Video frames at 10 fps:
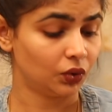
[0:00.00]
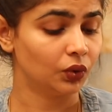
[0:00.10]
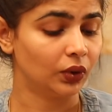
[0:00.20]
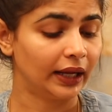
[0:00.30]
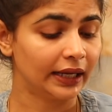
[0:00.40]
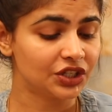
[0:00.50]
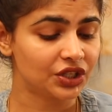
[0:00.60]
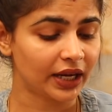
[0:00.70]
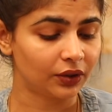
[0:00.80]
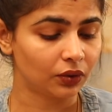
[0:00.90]

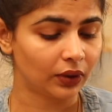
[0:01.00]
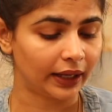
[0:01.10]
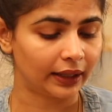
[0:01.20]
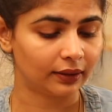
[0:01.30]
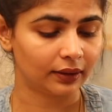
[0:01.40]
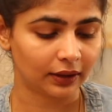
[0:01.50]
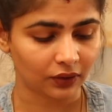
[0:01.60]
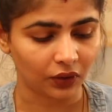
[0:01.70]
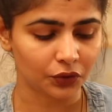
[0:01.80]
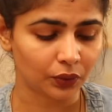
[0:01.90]
eyeshadow and
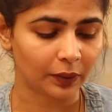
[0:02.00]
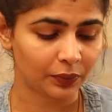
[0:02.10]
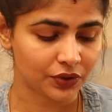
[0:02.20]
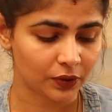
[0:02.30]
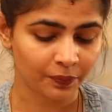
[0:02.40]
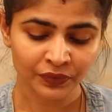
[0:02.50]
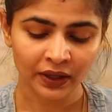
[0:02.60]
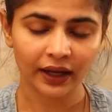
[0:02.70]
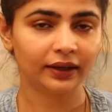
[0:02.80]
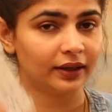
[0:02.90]
contour I presume,
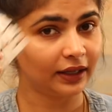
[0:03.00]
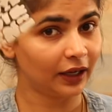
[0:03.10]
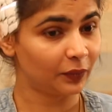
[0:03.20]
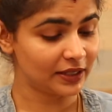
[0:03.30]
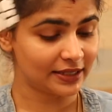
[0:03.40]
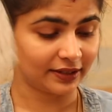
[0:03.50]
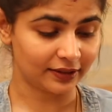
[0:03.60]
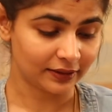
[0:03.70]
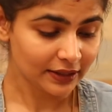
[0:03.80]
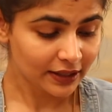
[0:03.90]
and a DIY
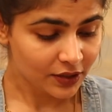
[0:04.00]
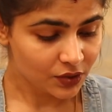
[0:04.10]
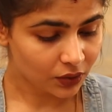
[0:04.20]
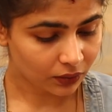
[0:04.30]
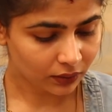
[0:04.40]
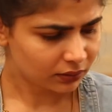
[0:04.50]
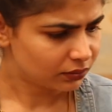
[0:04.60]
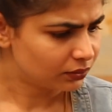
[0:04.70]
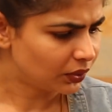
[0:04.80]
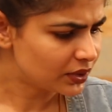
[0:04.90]
sticker. So
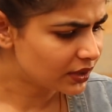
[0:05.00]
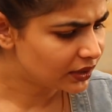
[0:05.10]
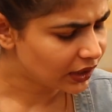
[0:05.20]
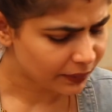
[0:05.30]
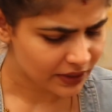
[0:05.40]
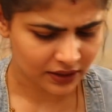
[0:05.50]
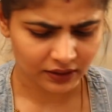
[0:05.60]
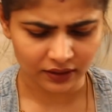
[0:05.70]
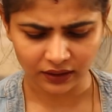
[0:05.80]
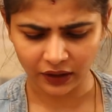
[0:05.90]
what is a DIY
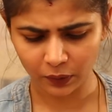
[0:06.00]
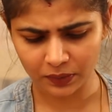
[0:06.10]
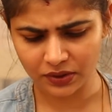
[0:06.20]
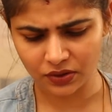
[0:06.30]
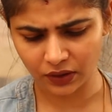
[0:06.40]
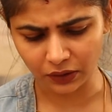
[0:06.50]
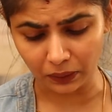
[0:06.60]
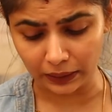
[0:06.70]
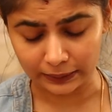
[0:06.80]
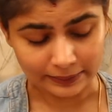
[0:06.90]
sticker? I hope this is not
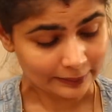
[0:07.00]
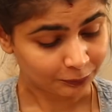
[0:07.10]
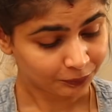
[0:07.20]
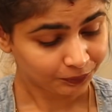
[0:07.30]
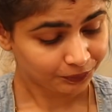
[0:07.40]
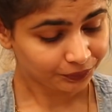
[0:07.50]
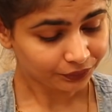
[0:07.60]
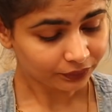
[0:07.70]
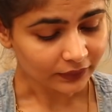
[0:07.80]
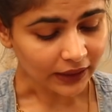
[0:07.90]
the one.
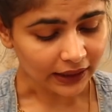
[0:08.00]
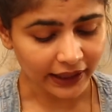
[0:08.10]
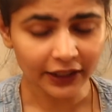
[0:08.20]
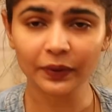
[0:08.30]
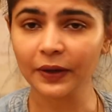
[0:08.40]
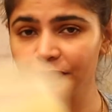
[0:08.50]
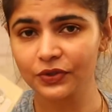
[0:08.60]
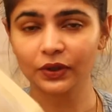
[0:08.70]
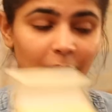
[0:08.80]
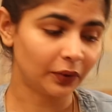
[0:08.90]
Anyway,
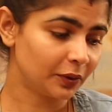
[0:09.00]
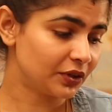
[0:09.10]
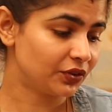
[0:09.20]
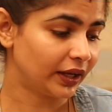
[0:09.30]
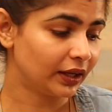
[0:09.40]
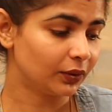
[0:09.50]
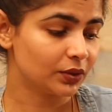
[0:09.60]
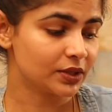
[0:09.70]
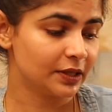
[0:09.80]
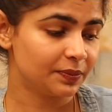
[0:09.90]
so I'm going to be trying out
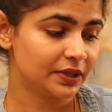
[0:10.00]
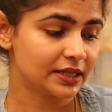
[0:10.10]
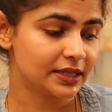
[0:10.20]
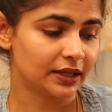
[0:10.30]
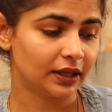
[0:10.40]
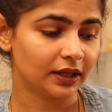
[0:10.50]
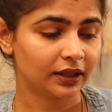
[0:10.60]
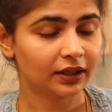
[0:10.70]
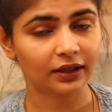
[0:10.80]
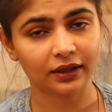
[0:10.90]
those lip tints.
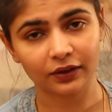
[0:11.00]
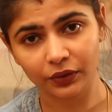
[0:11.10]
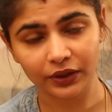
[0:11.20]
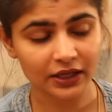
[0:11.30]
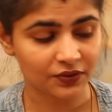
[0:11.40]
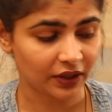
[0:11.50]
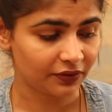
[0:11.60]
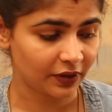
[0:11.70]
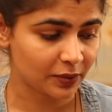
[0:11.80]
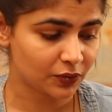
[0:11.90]
Korea is
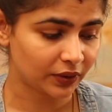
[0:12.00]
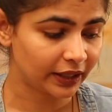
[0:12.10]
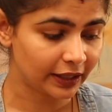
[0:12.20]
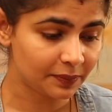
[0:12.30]
very famous for their